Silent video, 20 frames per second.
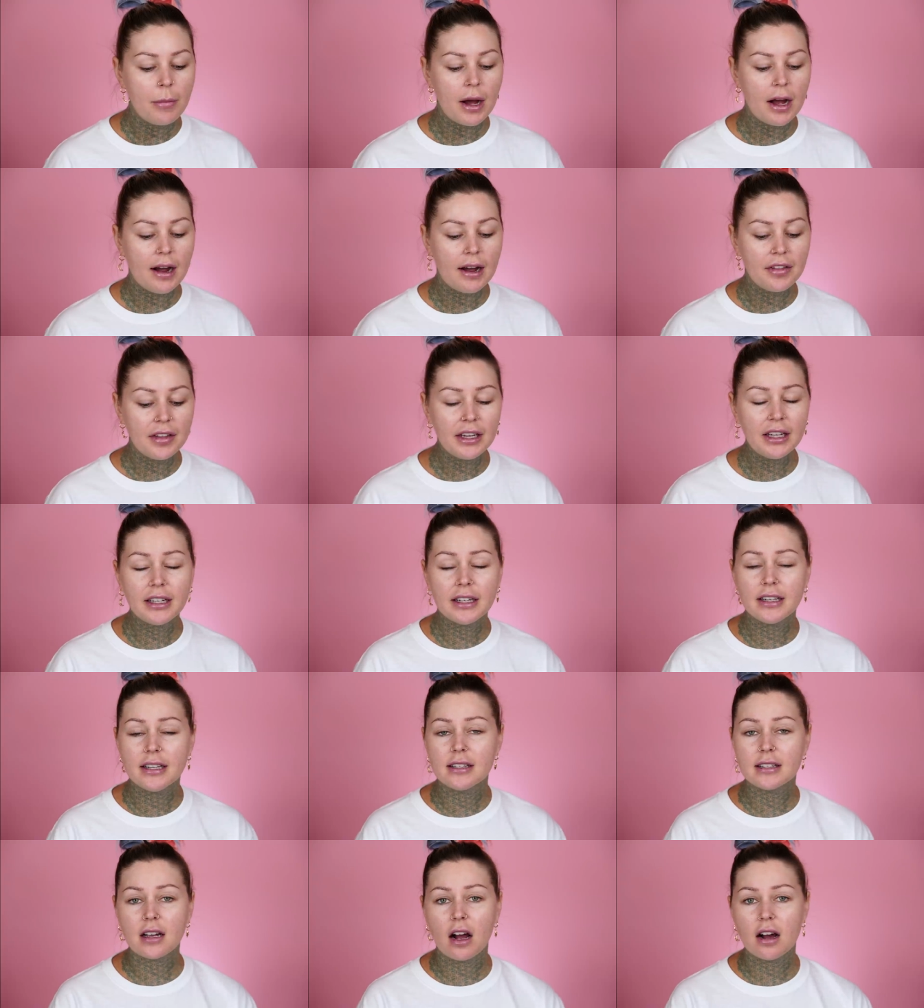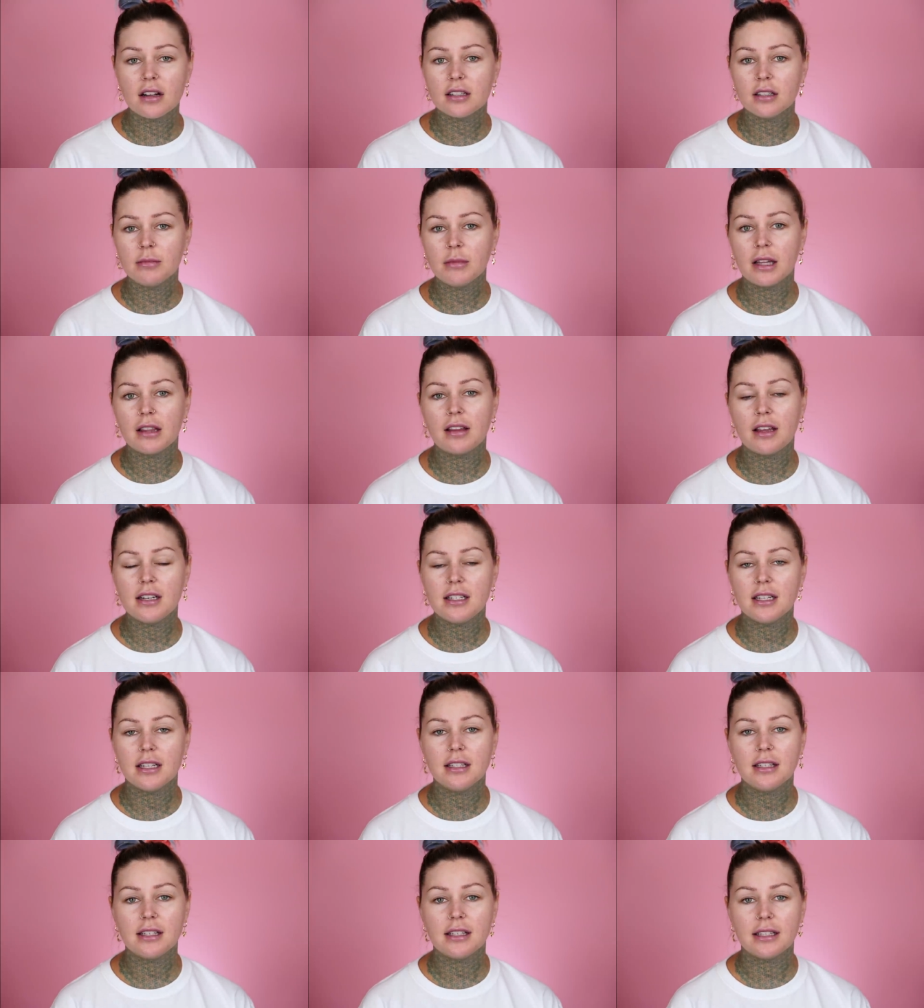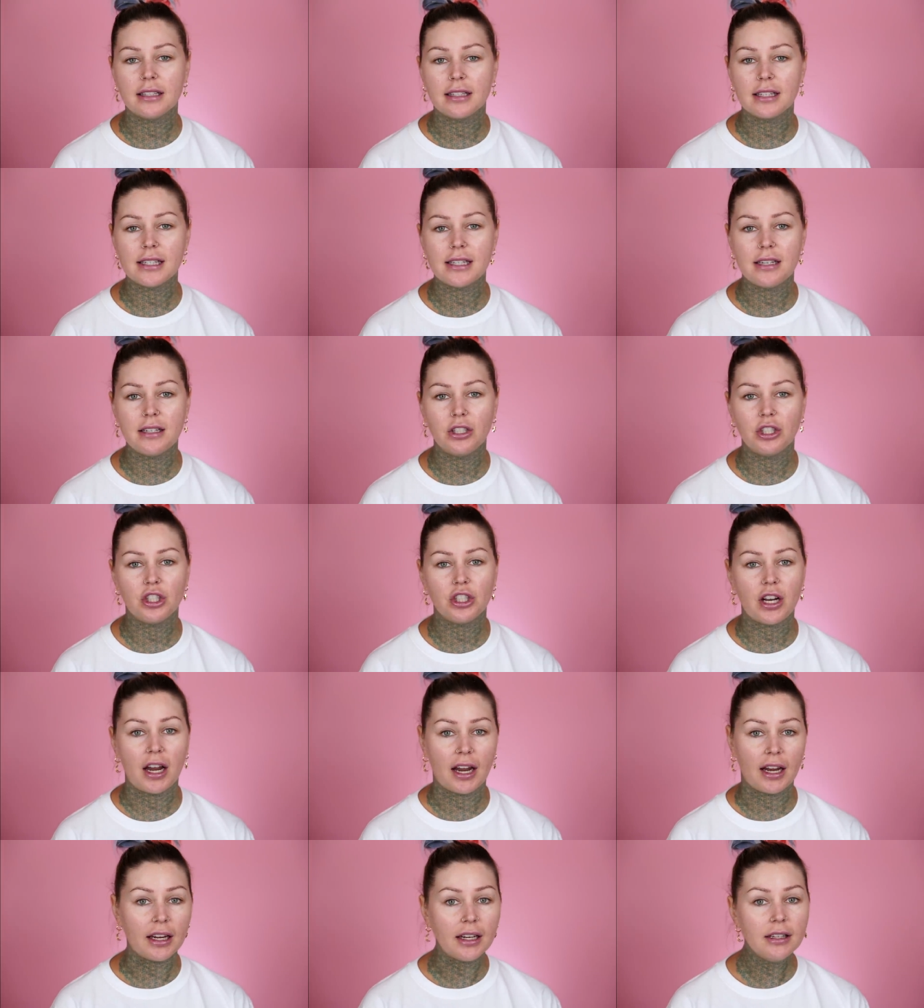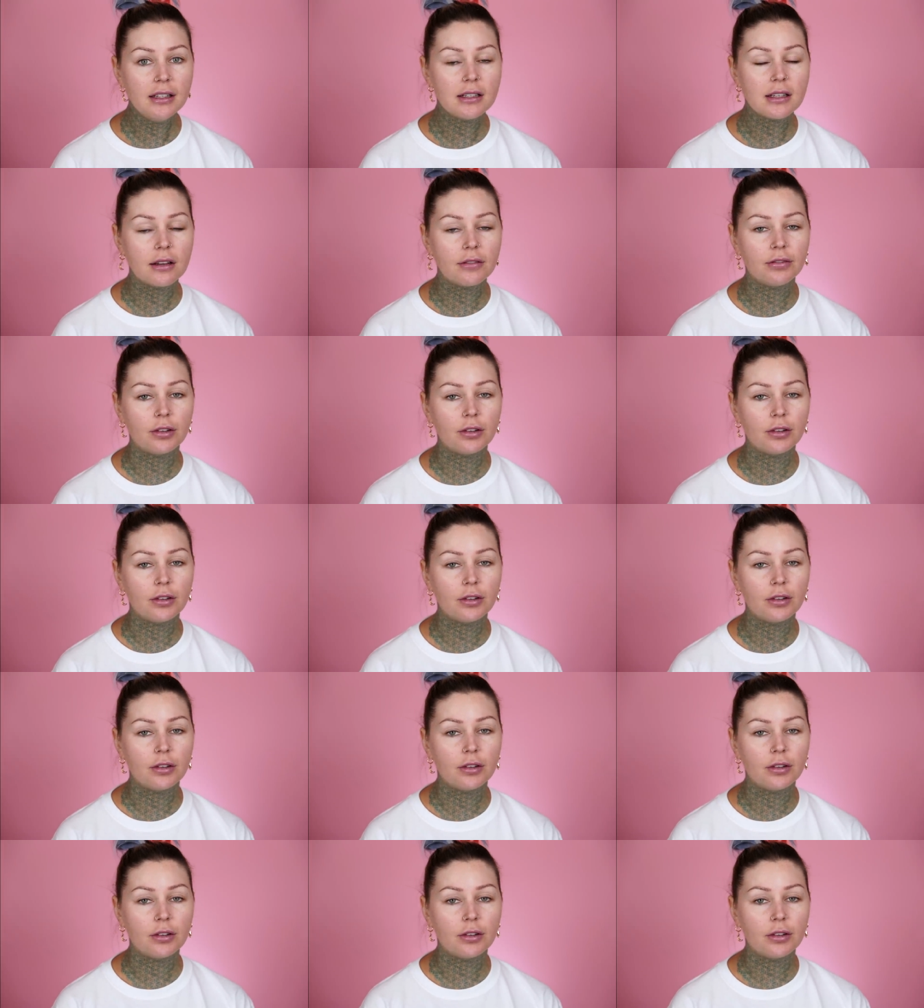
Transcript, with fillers: But I think it is awesome that they did 60 shades.